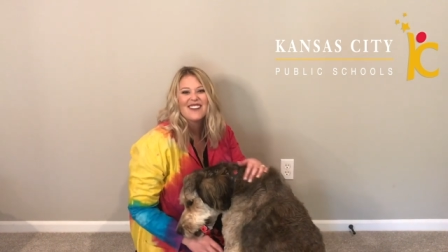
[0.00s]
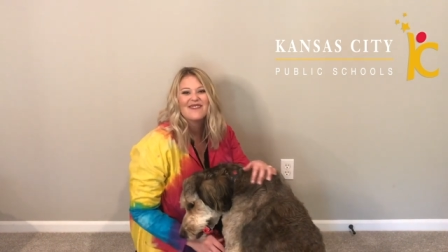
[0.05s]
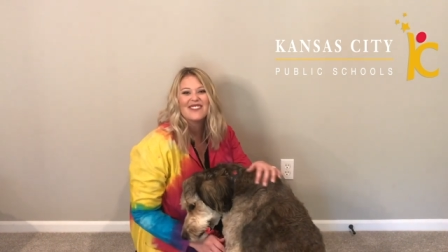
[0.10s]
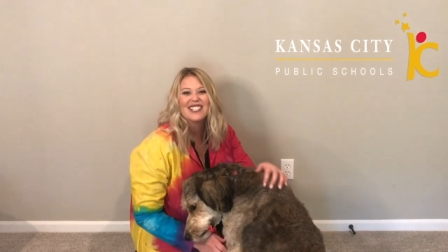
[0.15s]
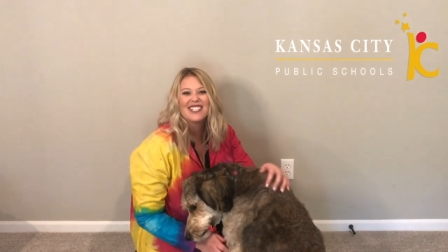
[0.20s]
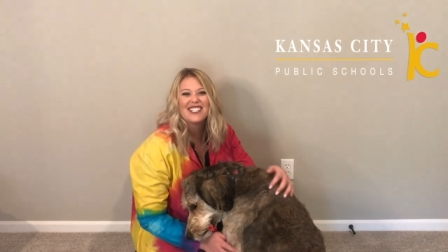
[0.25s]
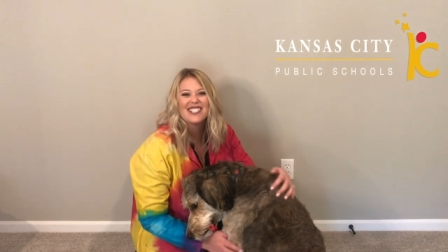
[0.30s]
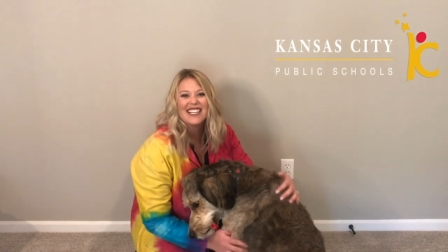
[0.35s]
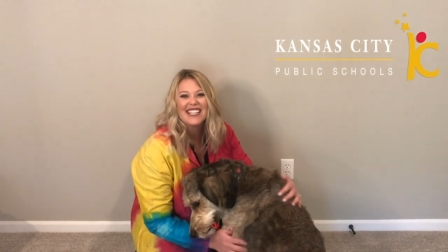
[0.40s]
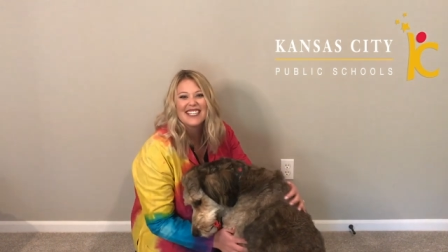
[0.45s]

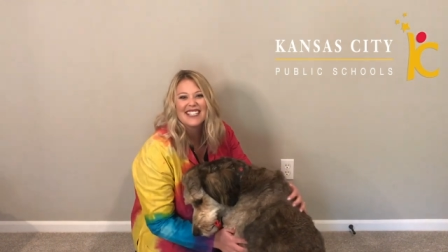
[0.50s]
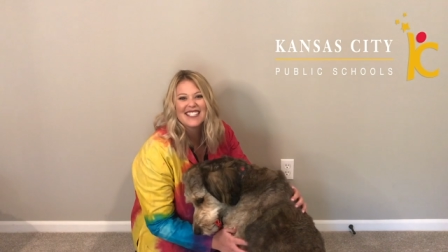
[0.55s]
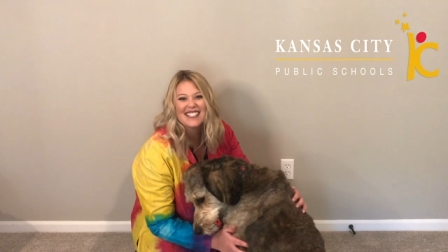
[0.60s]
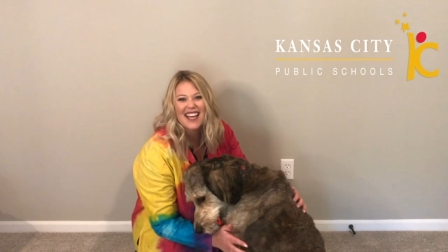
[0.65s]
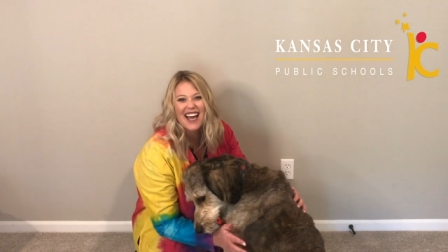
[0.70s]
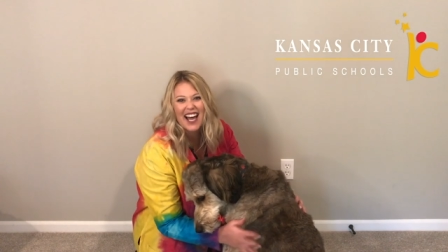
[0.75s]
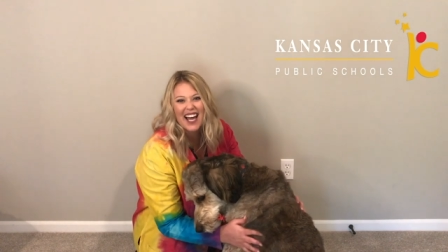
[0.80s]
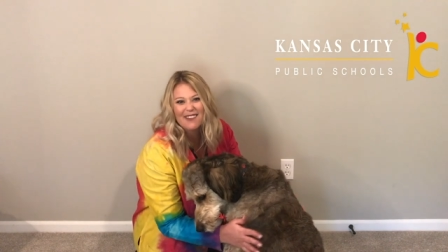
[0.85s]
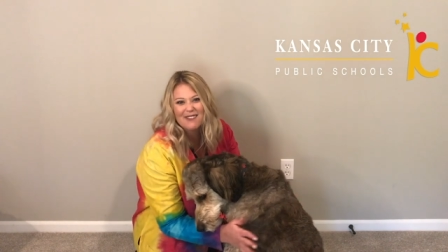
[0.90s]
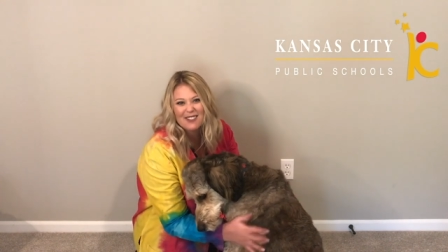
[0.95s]
But she is
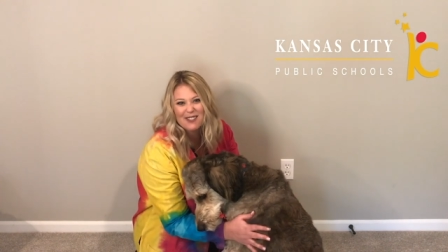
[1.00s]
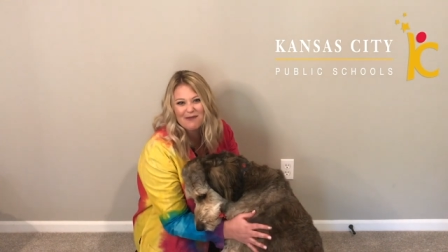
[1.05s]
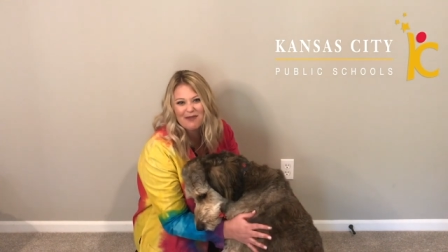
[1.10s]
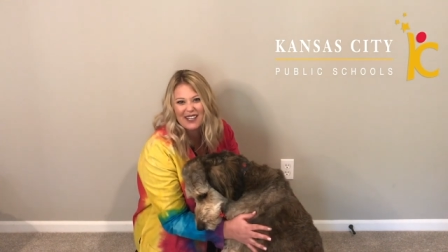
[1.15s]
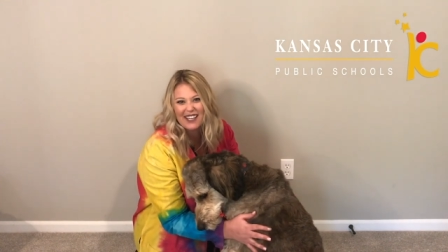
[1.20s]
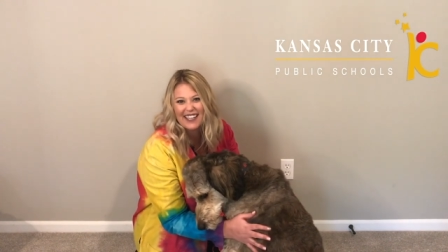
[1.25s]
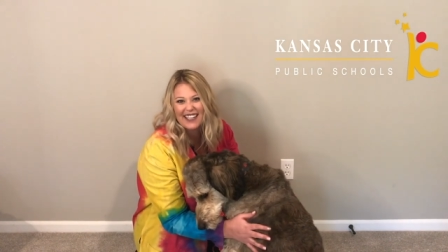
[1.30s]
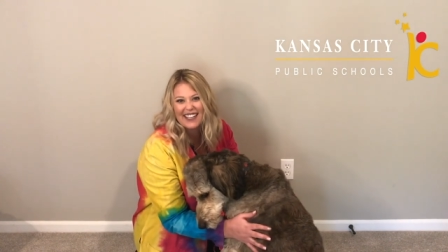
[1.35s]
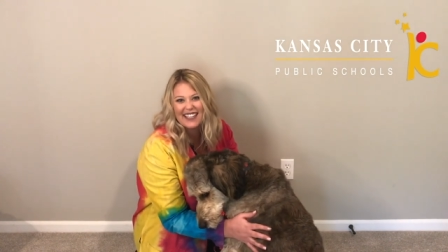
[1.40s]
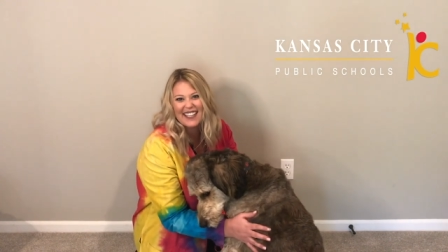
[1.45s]
the
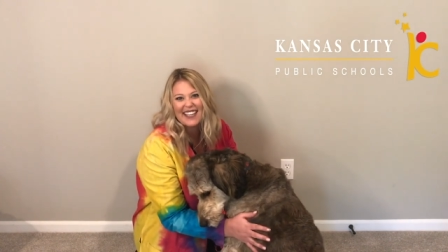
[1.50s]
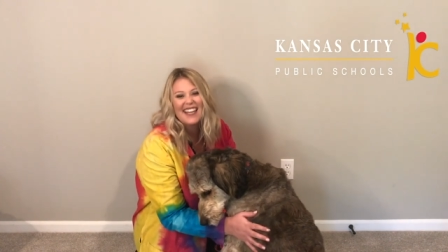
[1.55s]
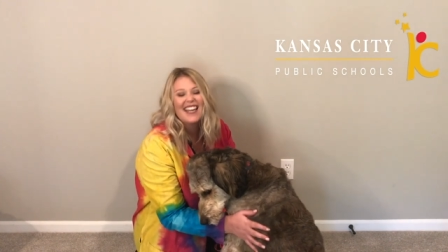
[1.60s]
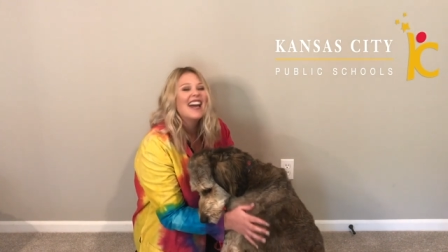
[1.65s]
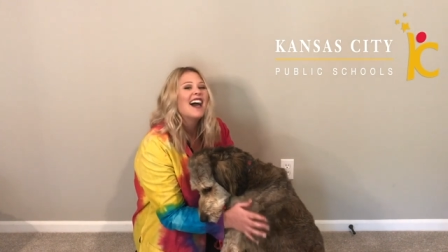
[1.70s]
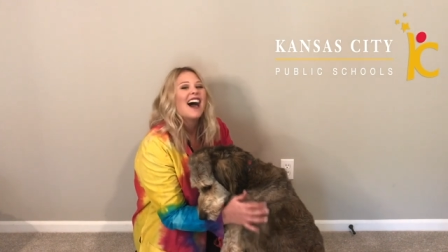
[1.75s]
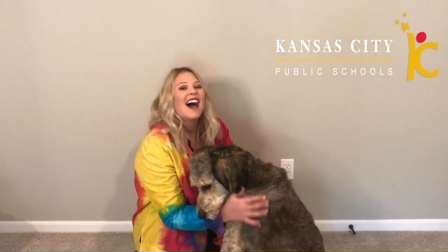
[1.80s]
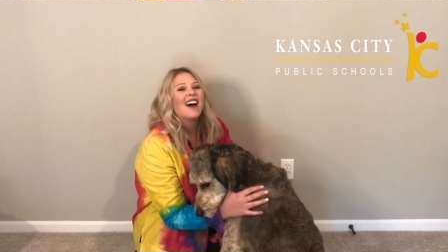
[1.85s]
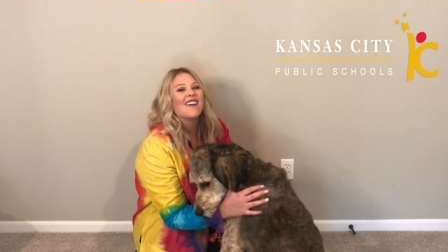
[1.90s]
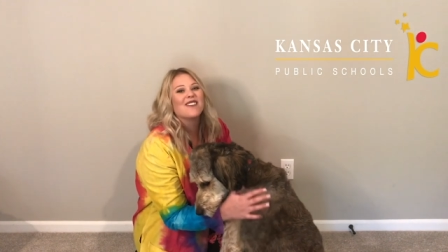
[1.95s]
offspring
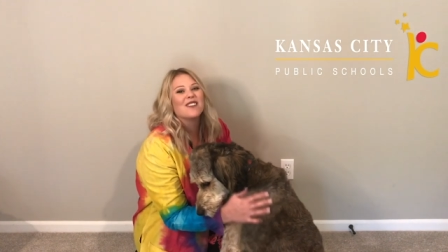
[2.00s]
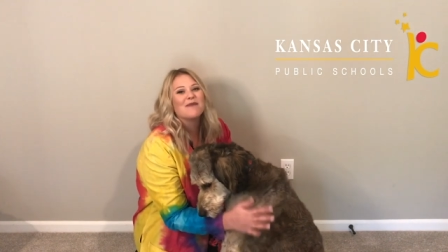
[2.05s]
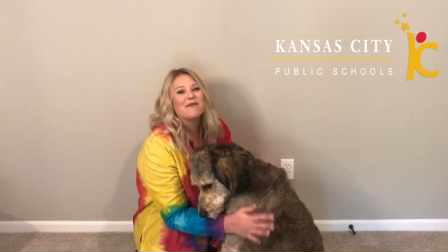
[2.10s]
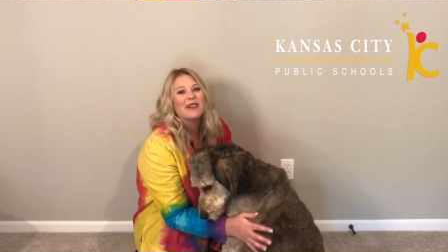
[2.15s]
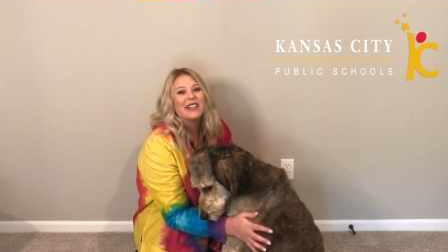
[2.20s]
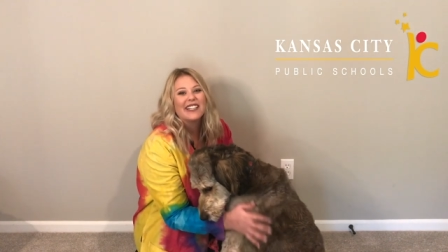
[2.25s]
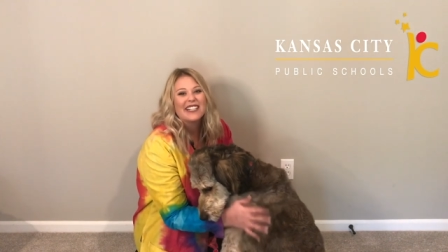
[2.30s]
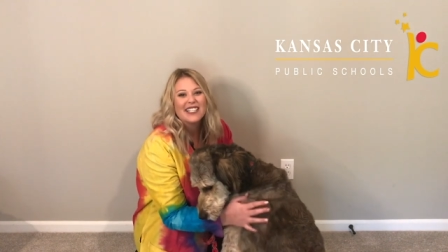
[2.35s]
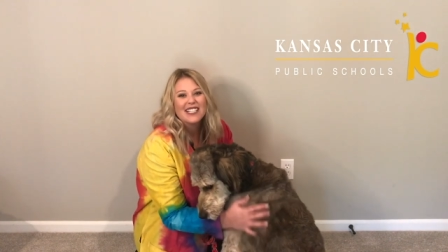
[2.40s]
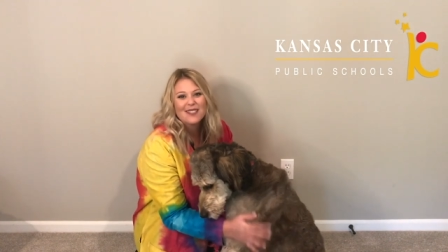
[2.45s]
of the
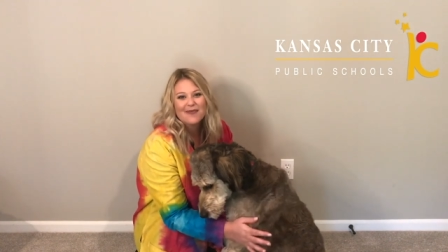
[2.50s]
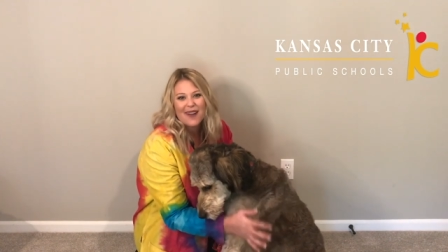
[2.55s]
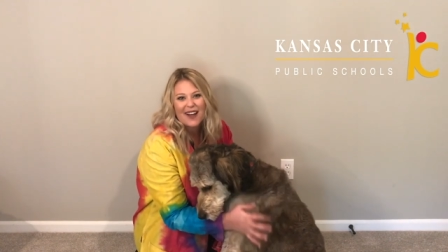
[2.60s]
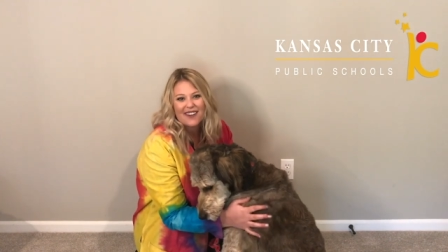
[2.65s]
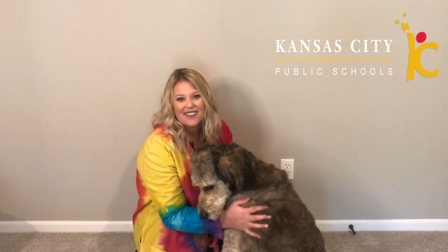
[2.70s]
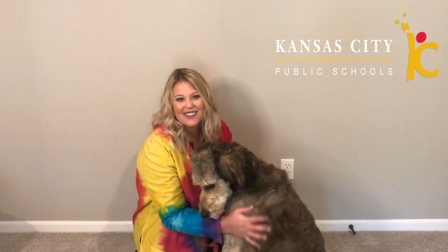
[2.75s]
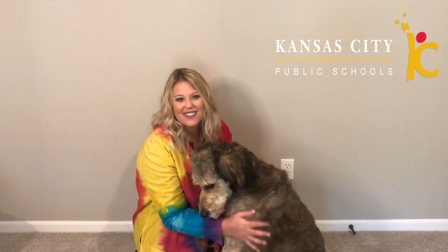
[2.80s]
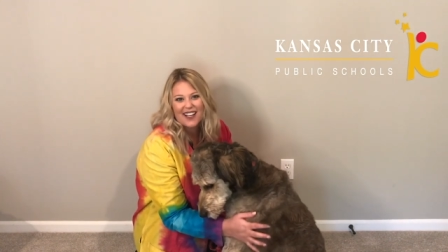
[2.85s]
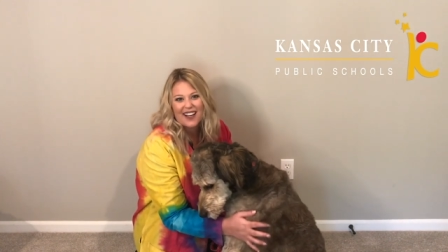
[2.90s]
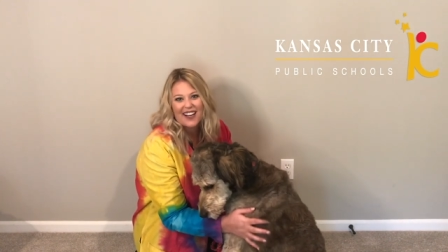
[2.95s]
Bernese
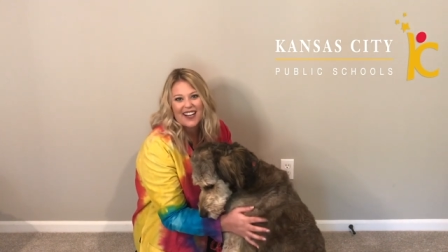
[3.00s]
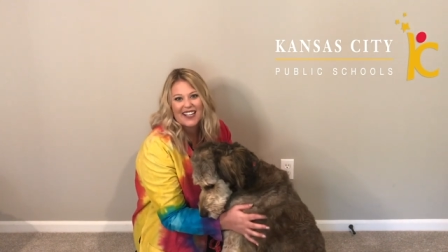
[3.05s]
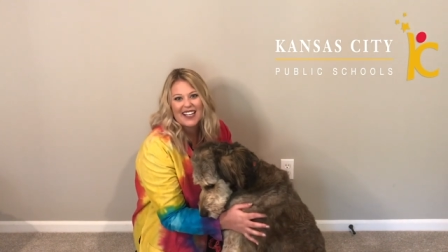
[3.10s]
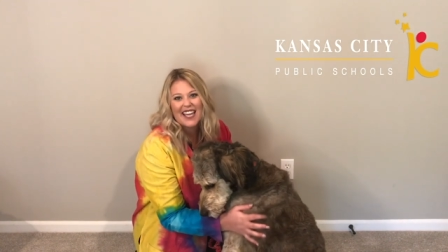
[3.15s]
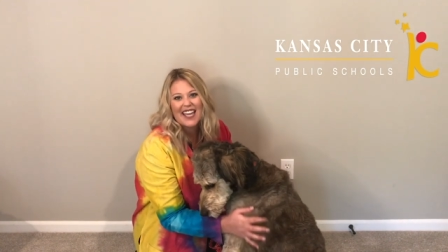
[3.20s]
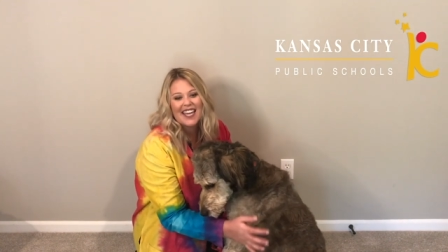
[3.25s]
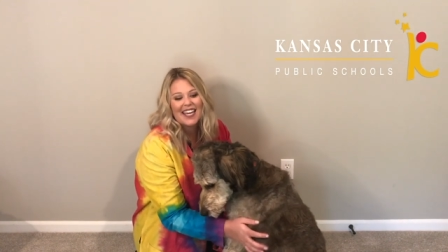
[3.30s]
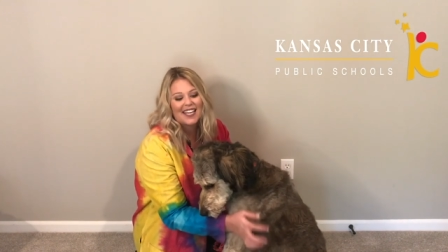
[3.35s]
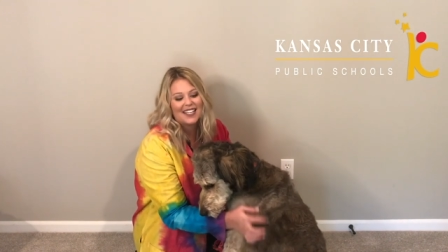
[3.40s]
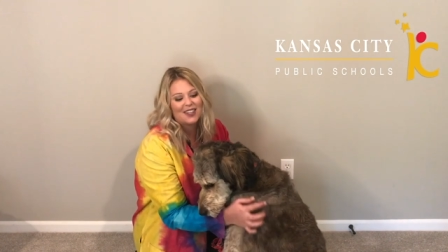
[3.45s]
Mountain Dog
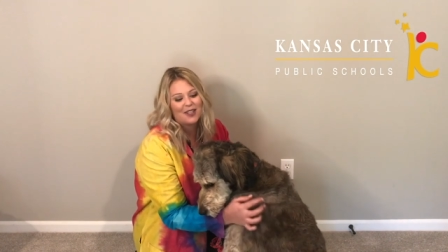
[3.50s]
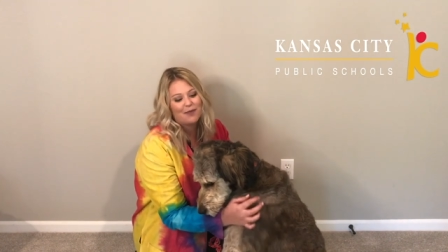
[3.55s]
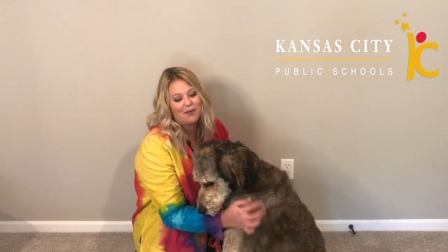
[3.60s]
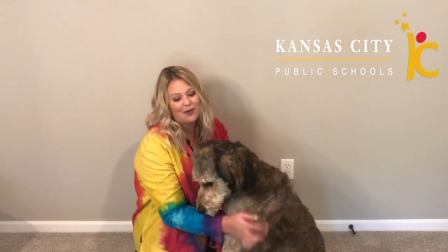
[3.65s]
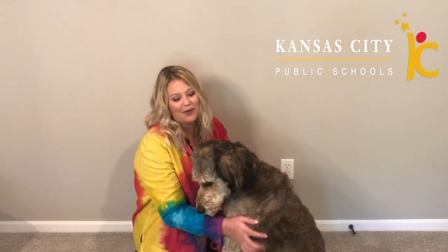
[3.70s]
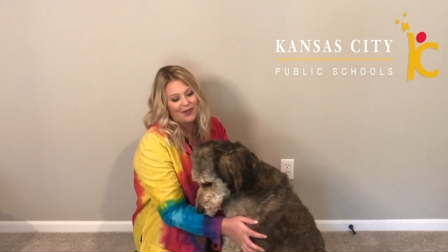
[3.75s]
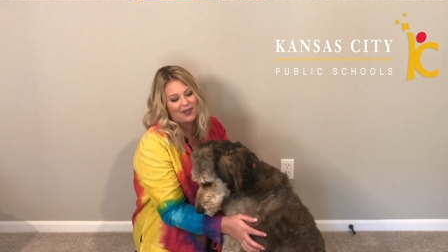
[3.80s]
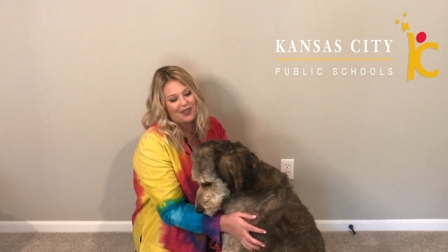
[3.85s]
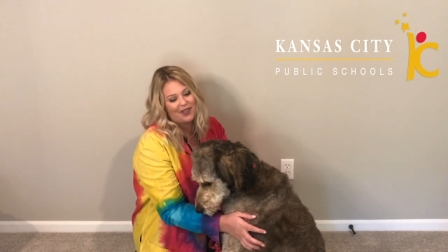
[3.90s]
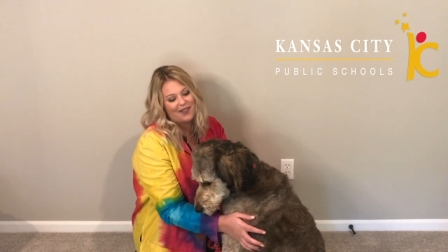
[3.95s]
and the
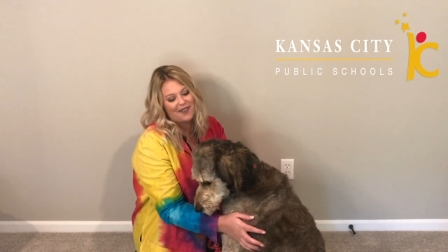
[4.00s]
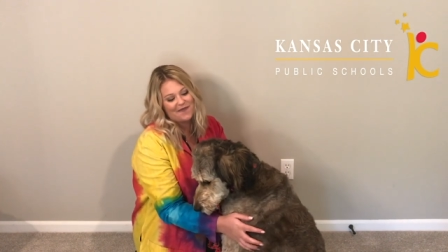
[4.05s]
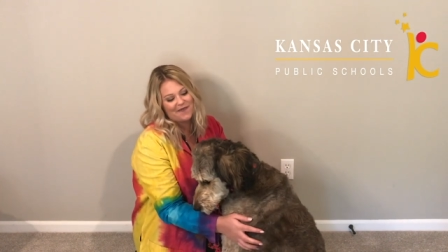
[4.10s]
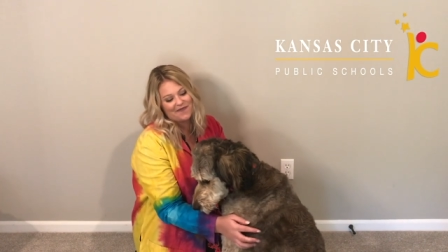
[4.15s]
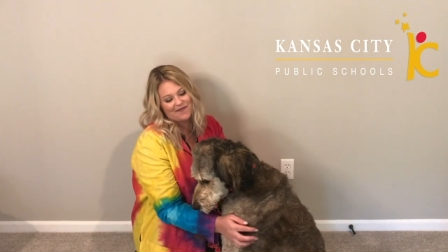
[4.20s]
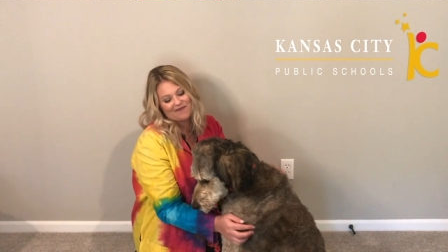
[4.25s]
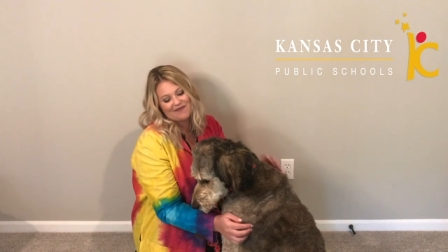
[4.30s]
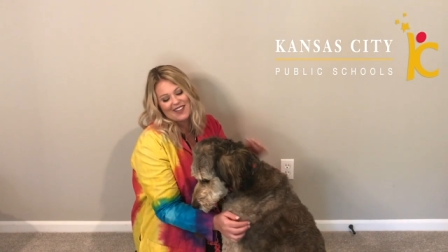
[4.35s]
poodle.